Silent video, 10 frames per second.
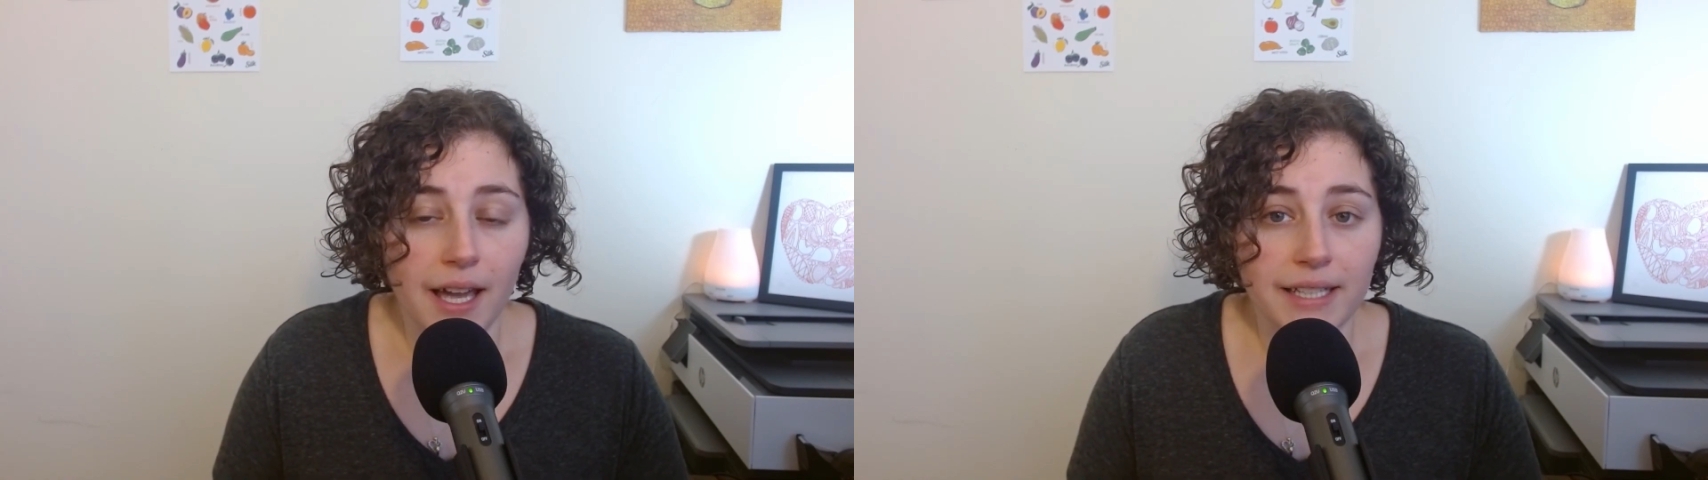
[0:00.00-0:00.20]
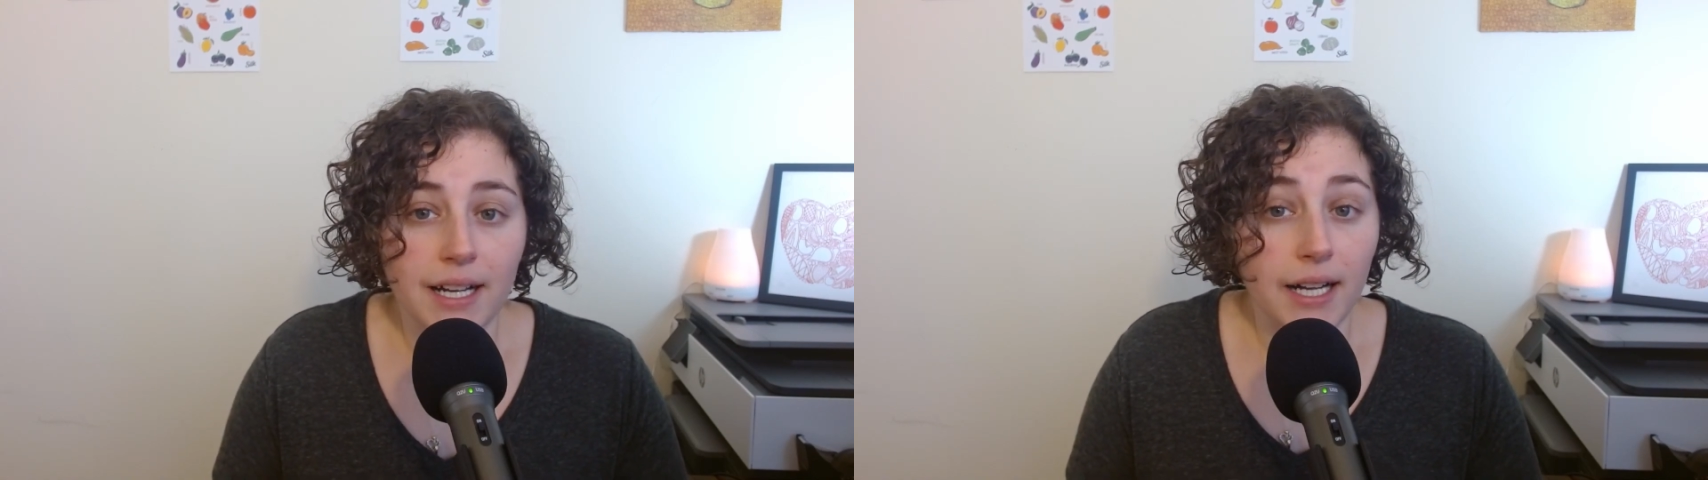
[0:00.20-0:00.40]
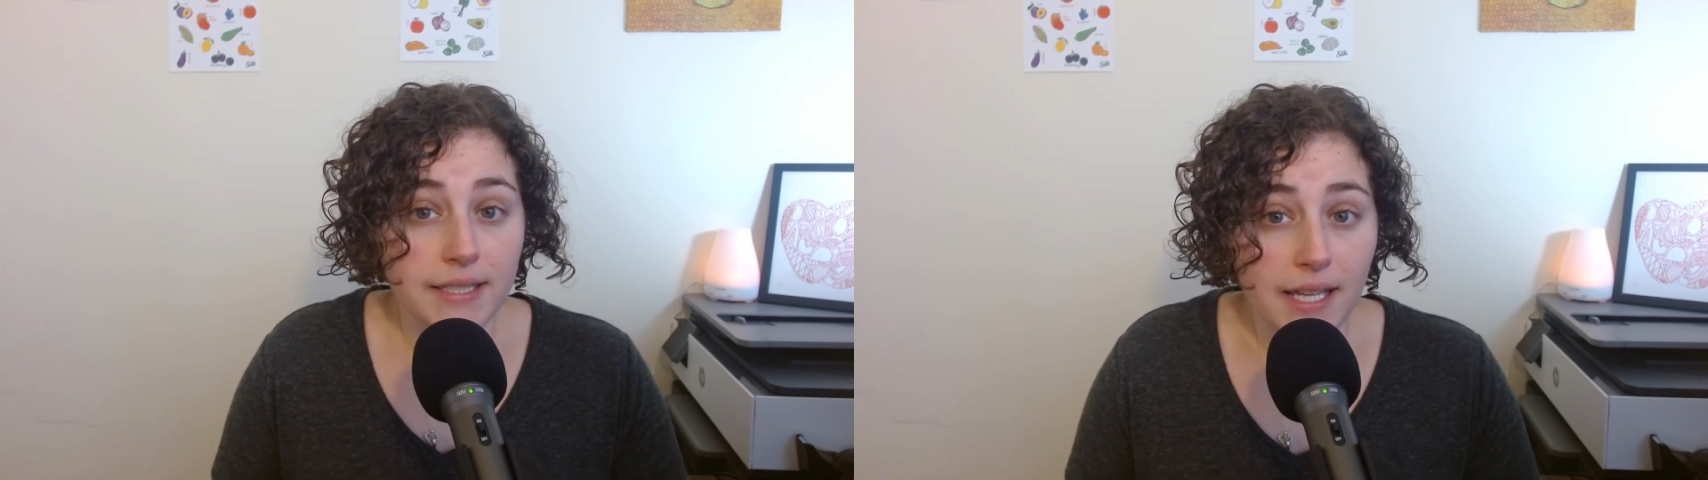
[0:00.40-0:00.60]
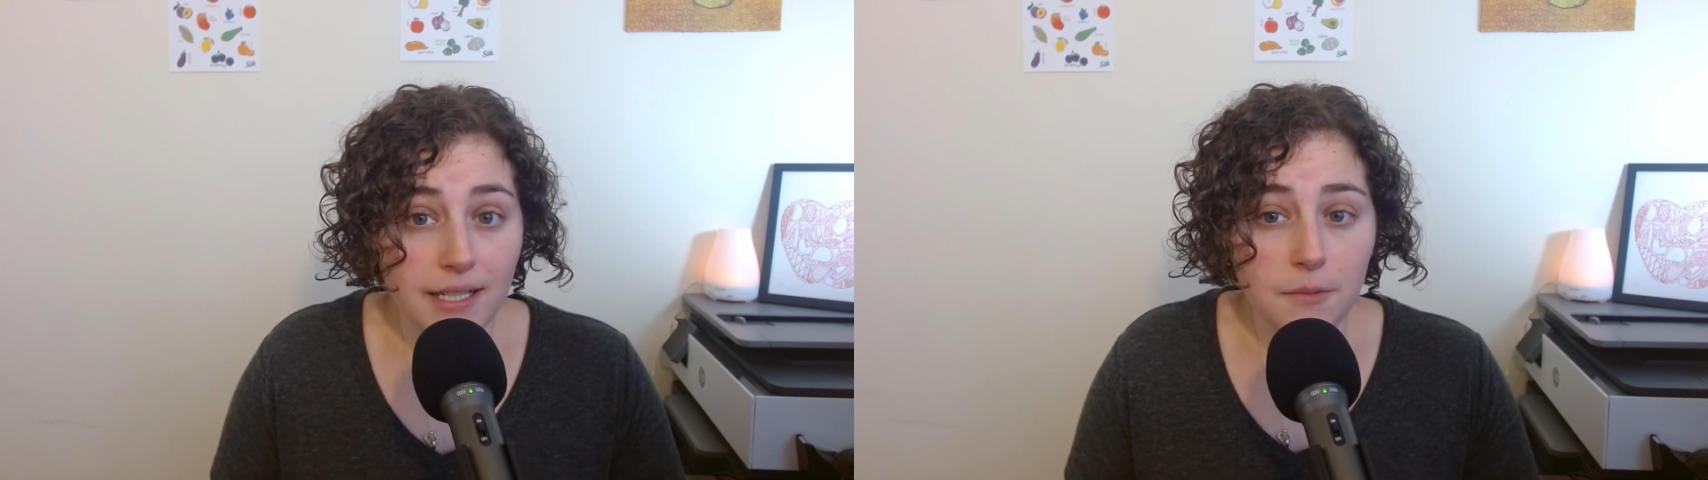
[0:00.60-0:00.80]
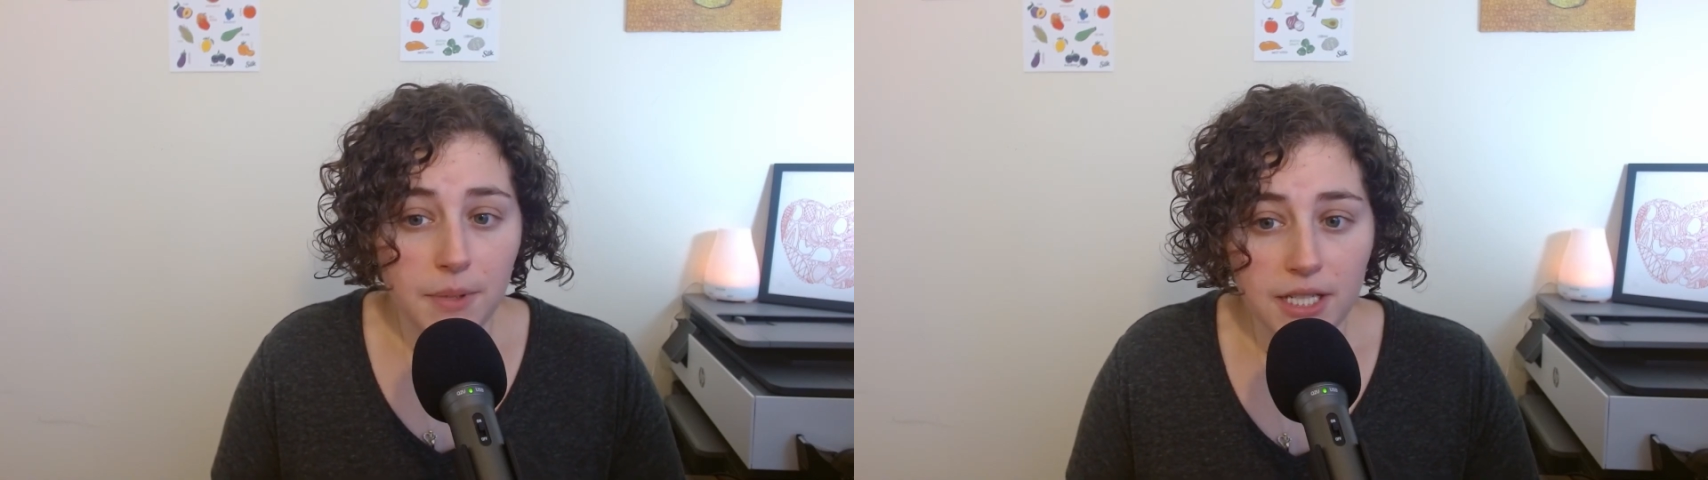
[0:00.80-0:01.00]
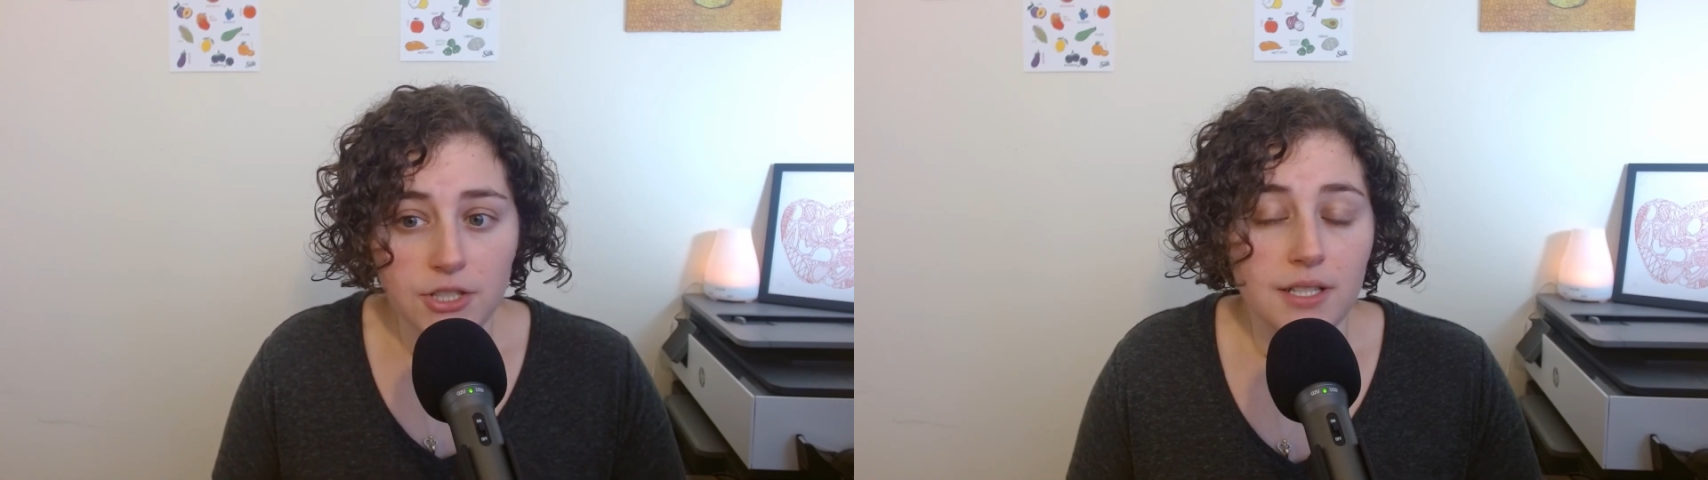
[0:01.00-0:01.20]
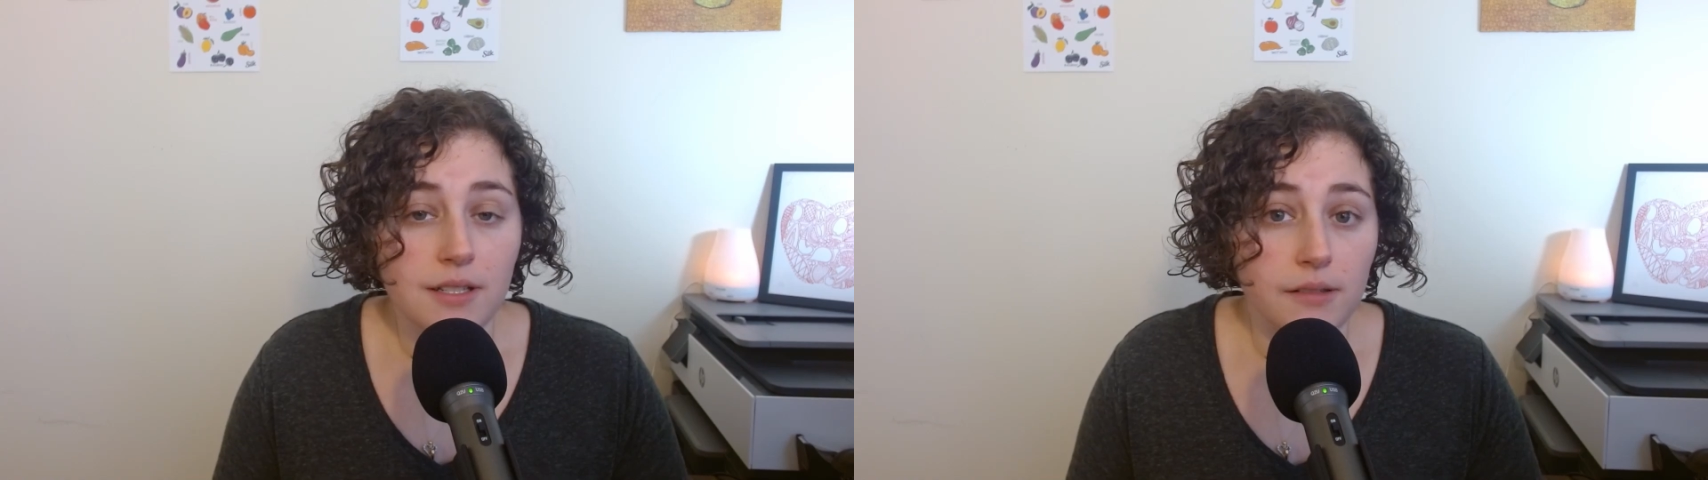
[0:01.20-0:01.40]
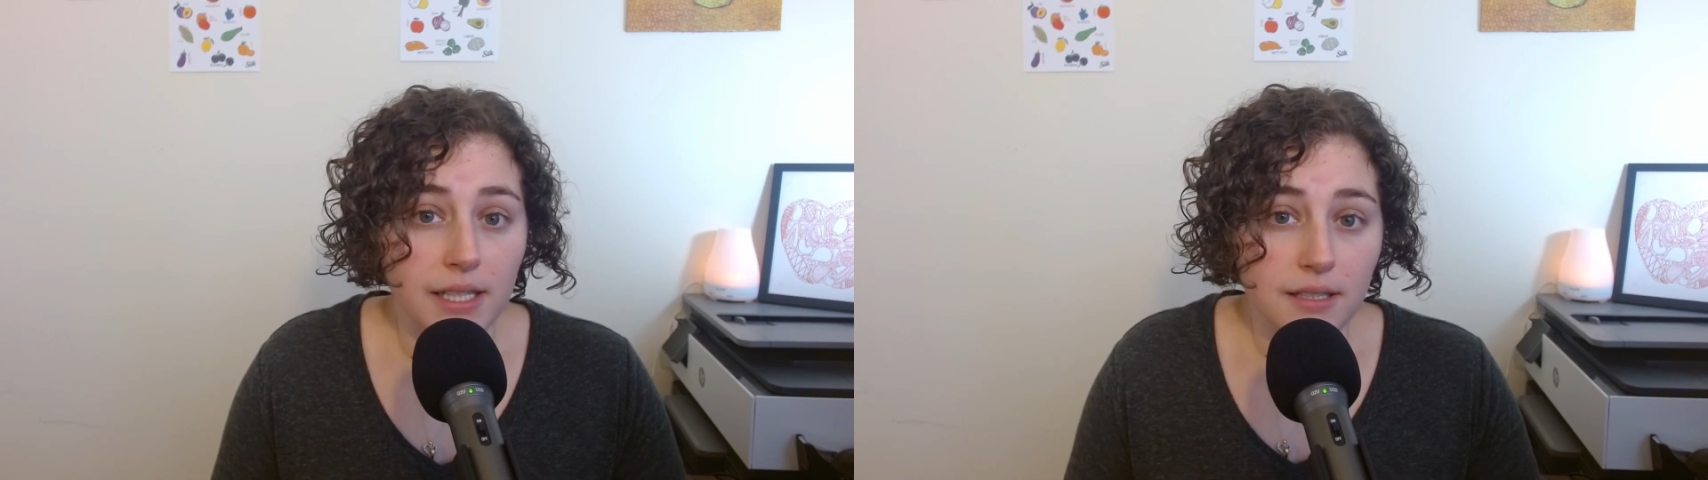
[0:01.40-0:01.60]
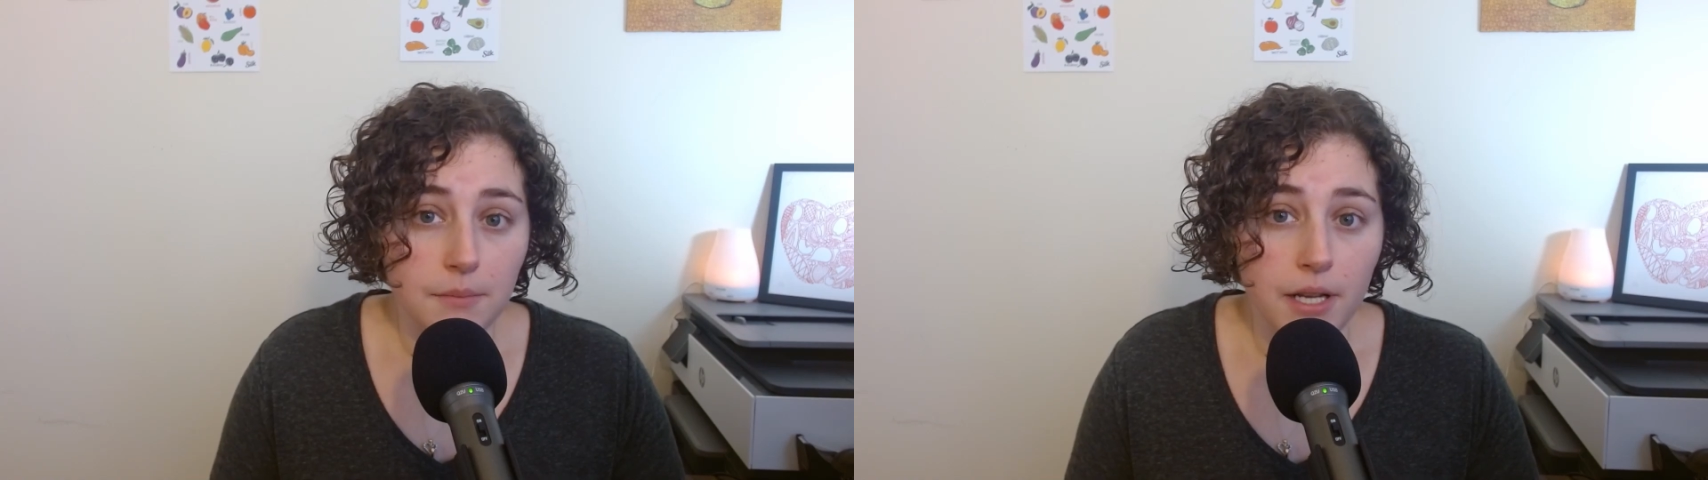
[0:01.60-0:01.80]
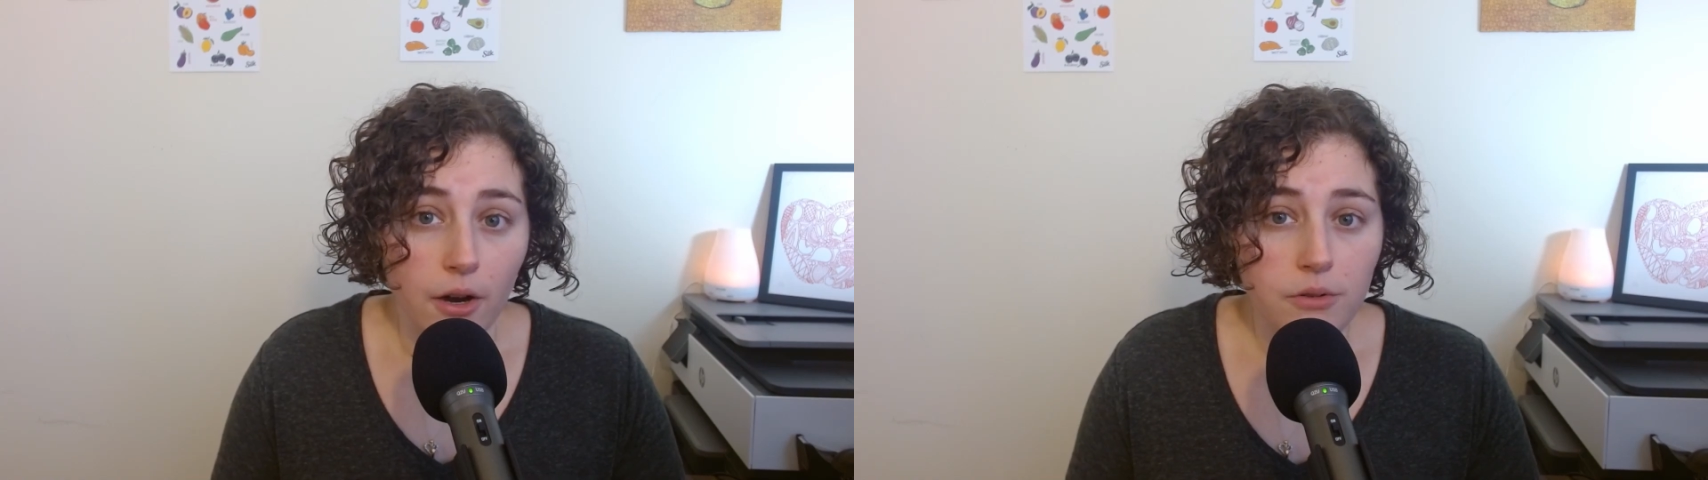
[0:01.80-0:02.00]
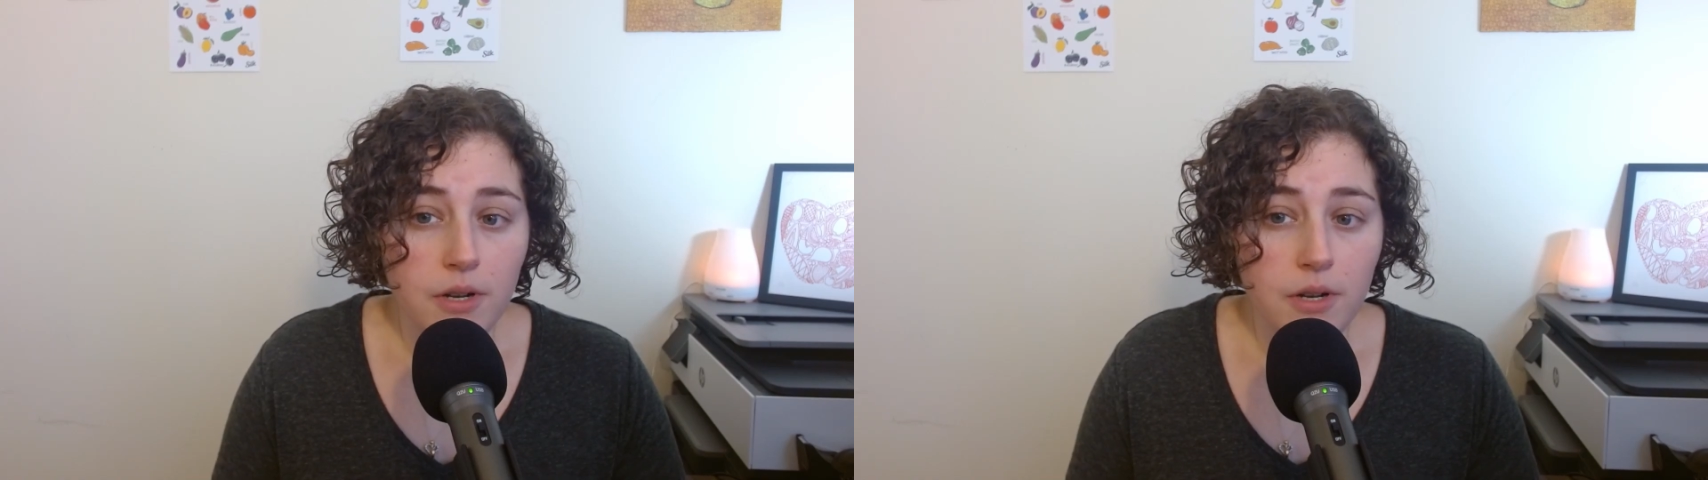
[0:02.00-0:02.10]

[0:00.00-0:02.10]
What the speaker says: I contact the patient to let them know,